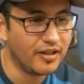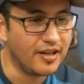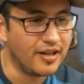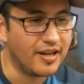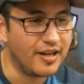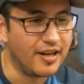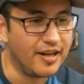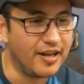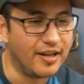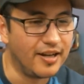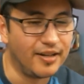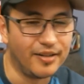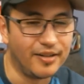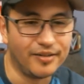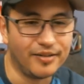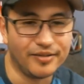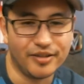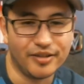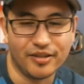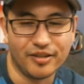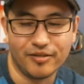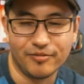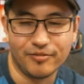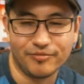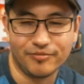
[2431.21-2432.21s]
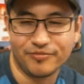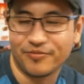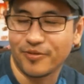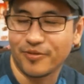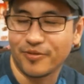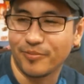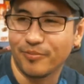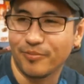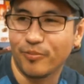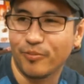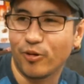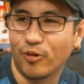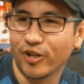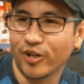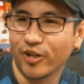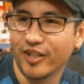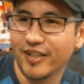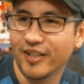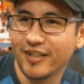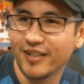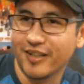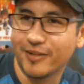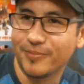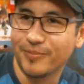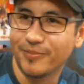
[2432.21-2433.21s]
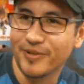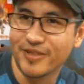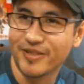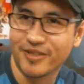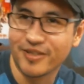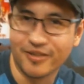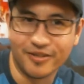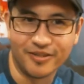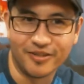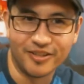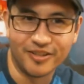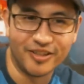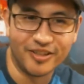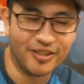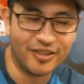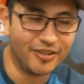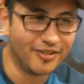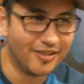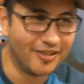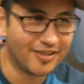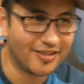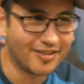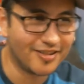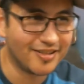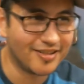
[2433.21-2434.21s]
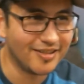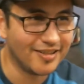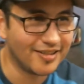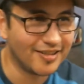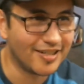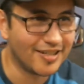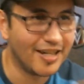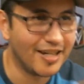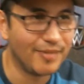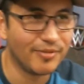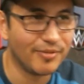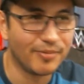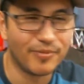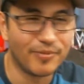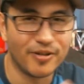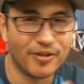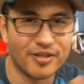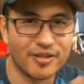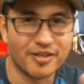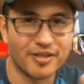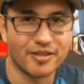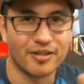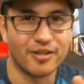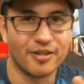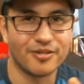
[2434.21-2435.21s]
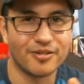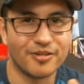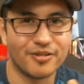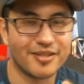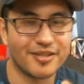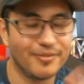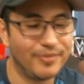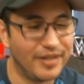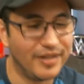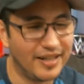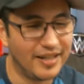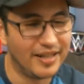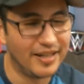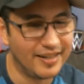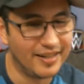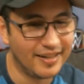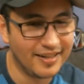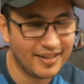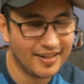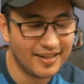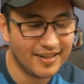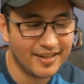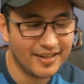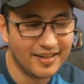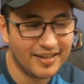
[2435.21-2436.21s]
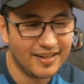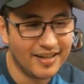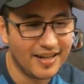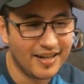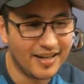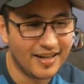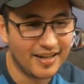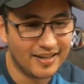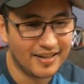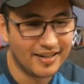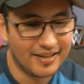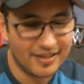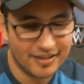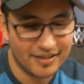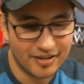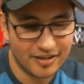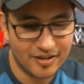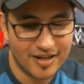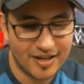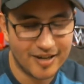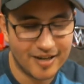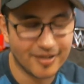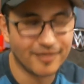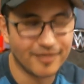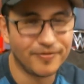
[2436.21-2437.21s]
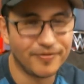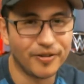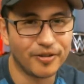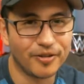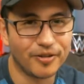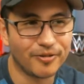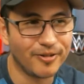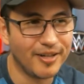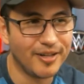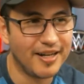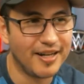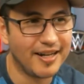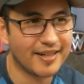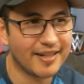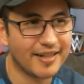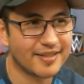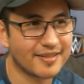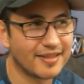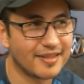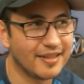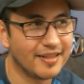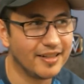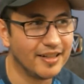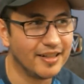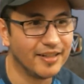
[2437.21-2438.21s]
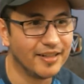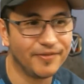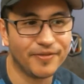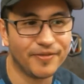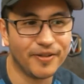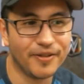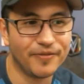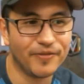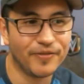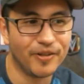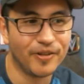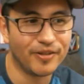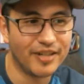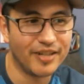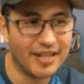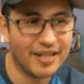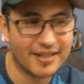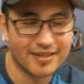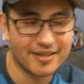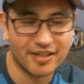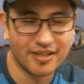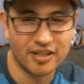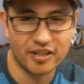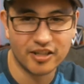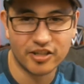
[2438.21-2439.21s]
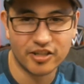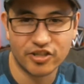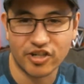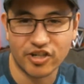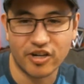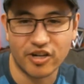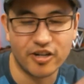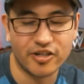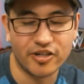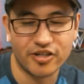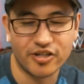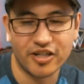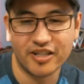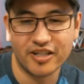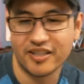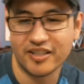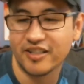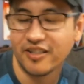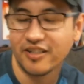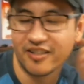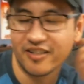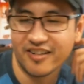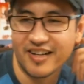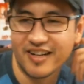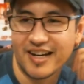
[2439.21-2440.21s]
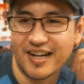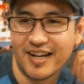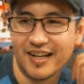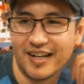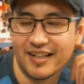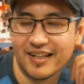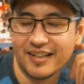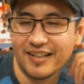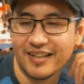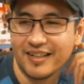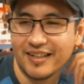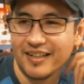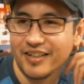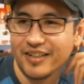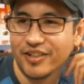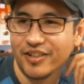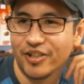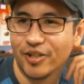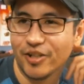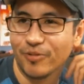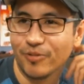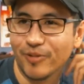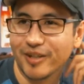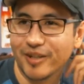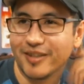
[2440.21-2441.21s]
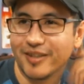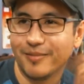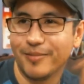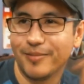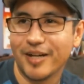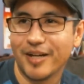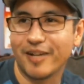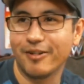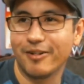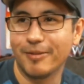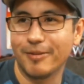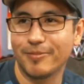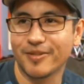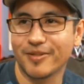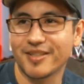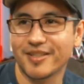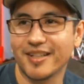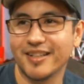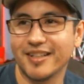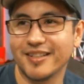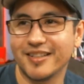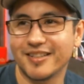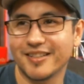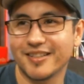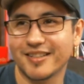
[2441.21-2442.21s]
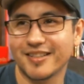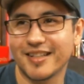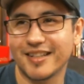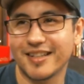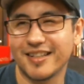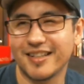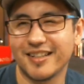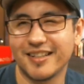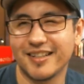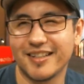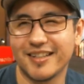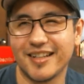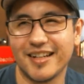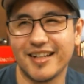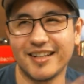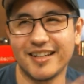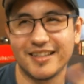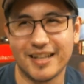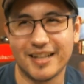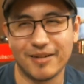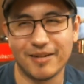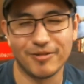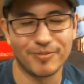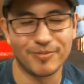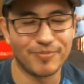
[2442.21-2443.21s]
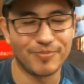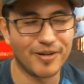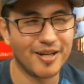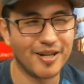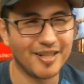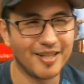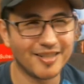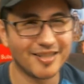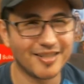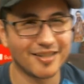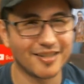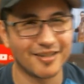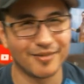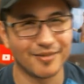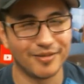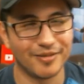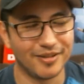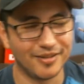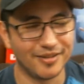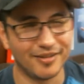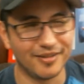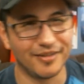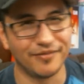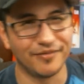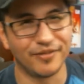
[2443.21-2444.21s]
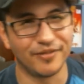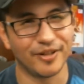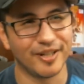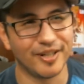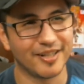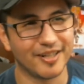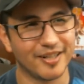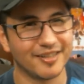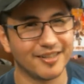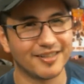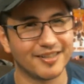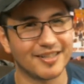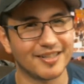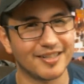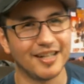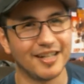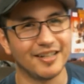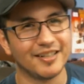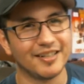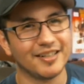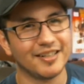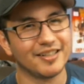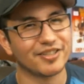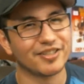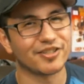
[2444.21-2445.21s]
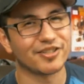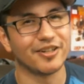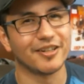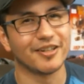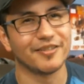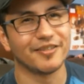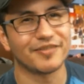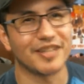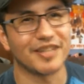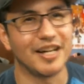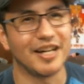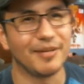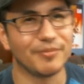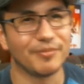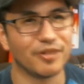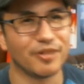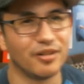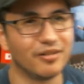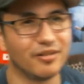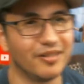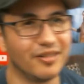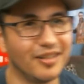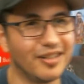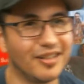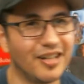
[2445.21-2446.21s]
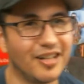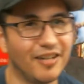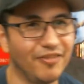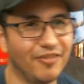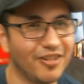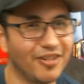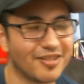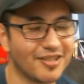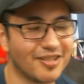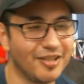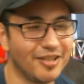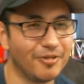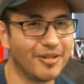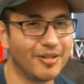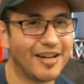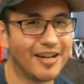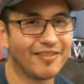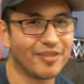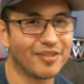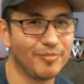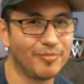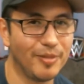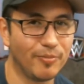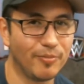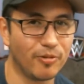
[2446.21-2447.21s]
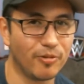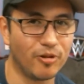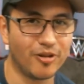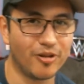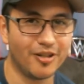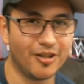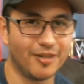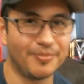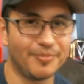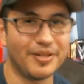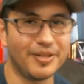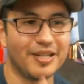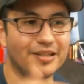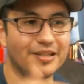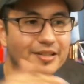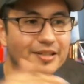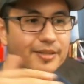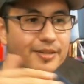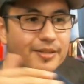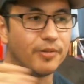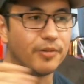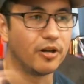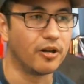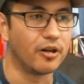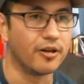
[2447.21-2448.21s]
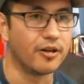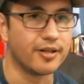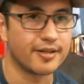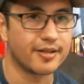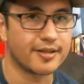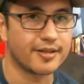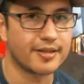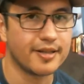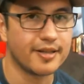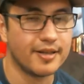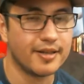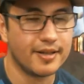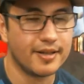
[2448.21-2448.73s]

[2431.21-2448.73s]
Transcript: You know, from morning up until the time the person goes to bed, and how the phone reacts, if the phone has a good charge on it or not. You know what the battery percentage is at the end of the day. That would probably take a very good chunk of time though, and obviously it would have to be broken up into parts.